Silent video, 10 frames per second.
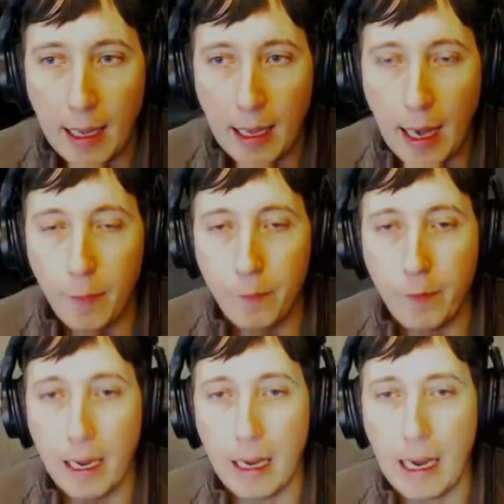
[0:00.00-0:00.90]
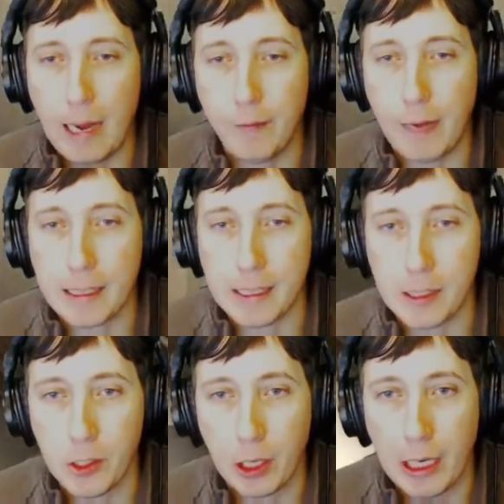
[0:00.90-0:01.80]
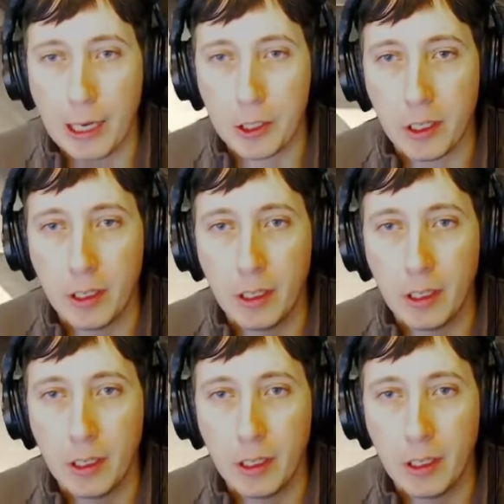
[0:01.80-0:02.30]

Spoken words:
How fast is your connection?